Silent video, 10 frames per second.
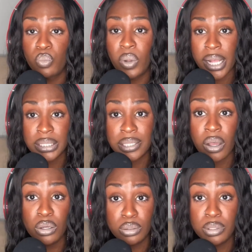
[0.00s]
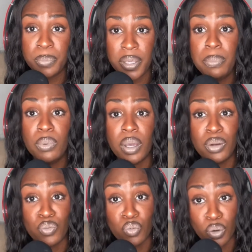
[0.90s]
When I talk to people
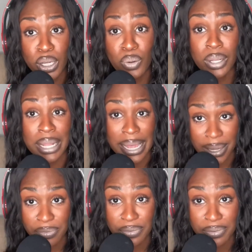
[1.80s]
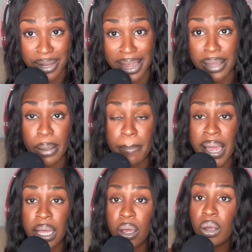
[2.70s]
in real life, like
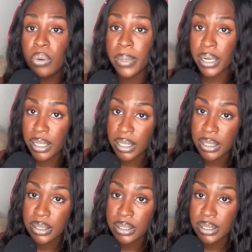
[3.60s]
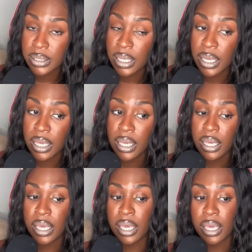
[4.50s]
my coworkers,
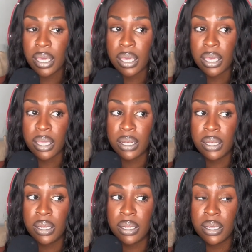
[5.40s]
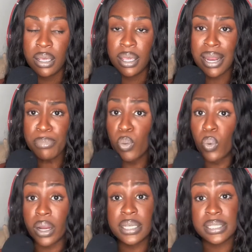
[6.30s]
and I've
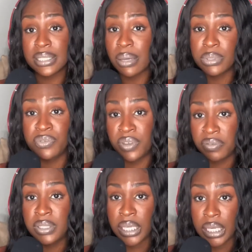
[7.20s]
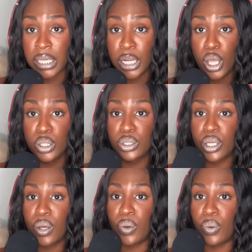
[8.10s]
been working since I was 15.
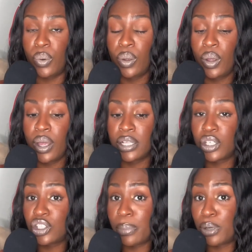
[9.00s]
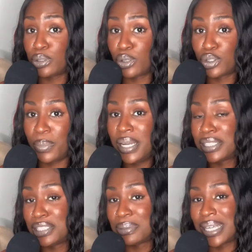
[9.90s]
So I told you I've been on social
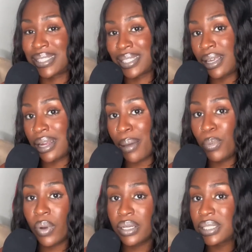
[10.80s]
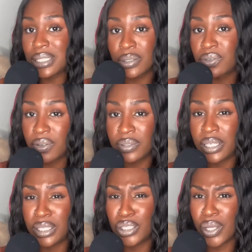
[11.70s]
media since I was 10. I've been working since I was
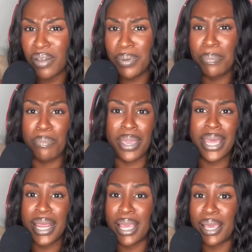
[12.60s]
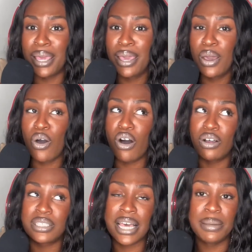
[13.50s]
15. So I've been meeting
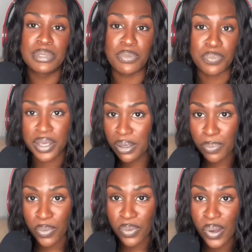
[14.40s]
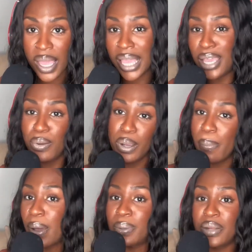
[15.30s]
all types of people and
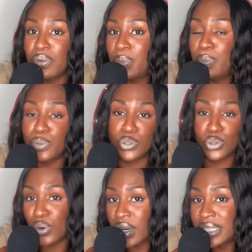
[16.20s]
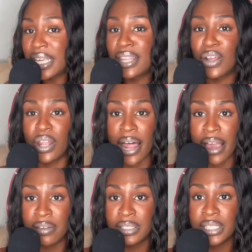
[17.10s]
hearing about different people's stories in their
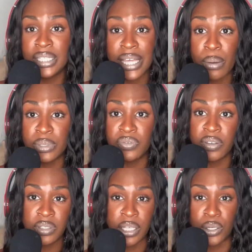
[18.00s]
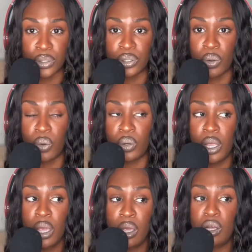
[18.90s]
lives since I was 15 years old.
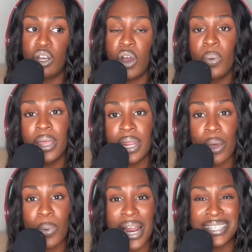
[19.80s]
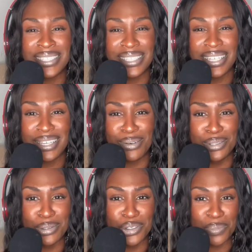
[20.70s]
Knowing that what I see
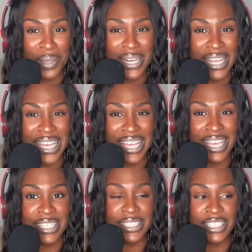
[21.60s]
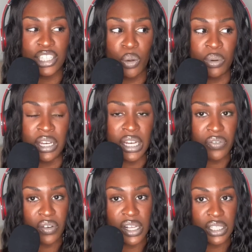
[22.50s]
on social media is so
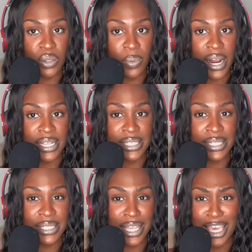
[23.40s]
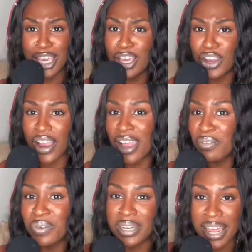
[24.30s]
different to what I hear
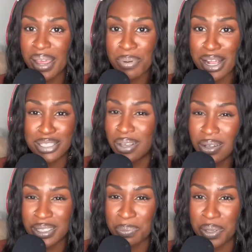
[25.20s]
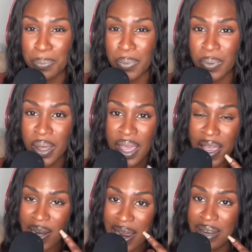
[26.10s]
every day when I talk to people,
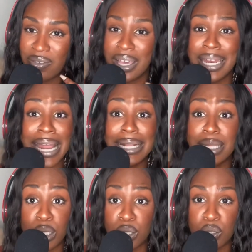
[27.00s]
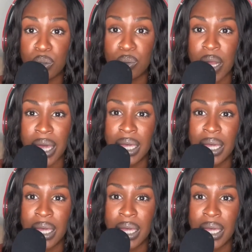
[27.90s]
and not even connecting the two.